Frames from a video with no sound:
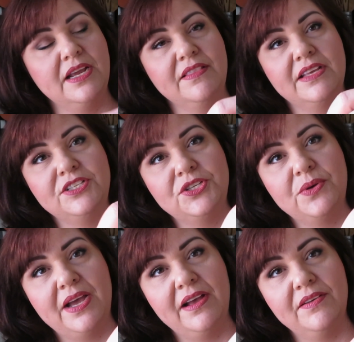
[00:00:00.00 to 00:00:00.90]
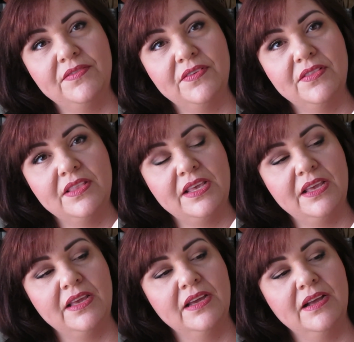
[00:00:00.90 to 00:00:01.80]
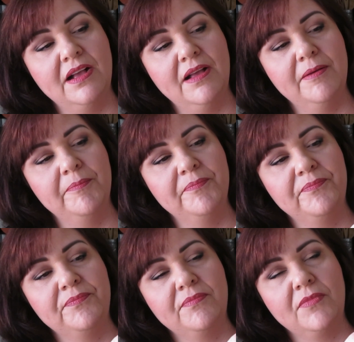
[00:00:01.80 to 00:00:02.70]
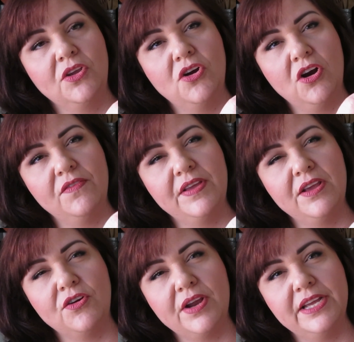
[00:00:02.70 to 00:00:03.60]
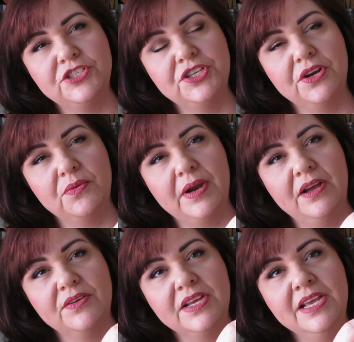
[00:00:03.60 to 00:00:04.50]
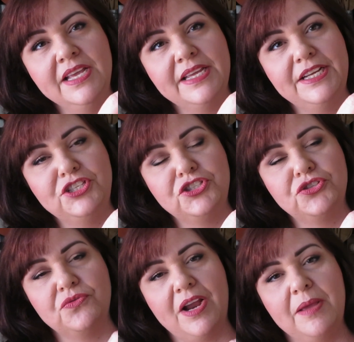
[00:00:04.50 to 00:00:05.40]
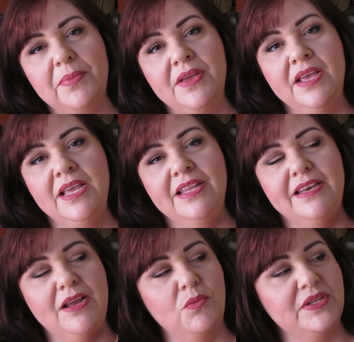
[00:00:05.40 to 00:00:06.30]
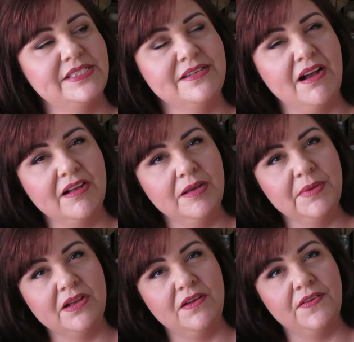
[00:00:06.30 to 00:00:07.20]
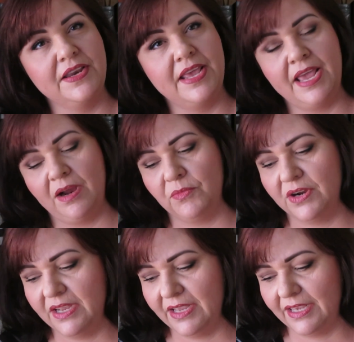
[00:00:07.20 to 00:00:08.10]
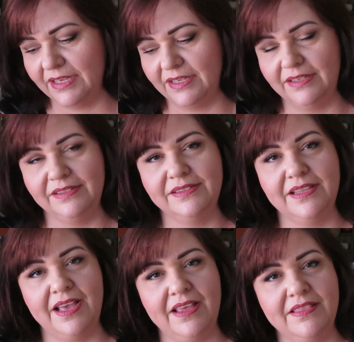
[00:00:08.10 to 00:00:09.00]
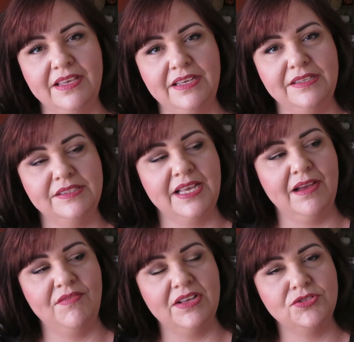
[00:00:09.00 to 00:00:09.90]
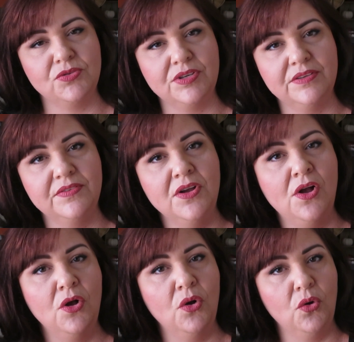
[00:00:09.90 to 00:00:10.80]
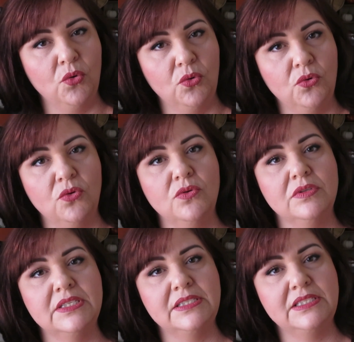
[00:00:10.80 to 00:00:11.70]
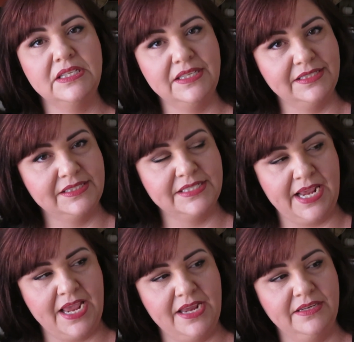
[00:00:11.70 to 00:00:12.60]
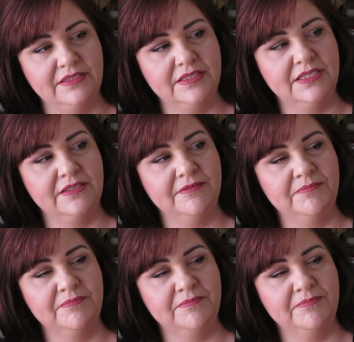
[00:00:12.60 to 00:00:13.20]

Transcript: and they do have the carving or edging around each stripe. Now, what's not coming off on camera is that these have that sort of old tea-stained